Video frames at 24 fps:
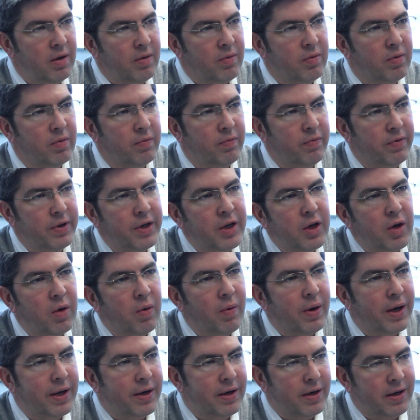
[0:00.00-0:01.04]
for
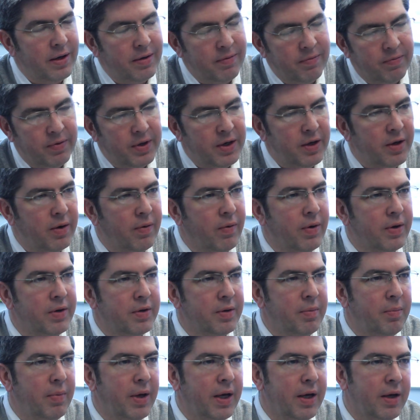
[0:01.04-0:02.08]
video editing, video on
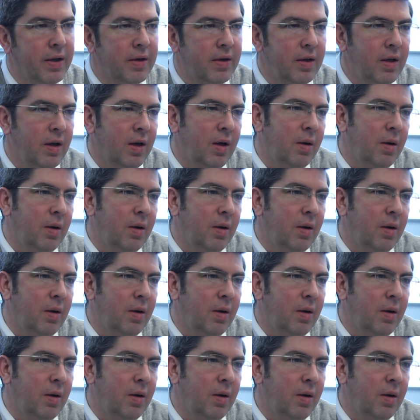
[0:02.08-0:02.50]
demand,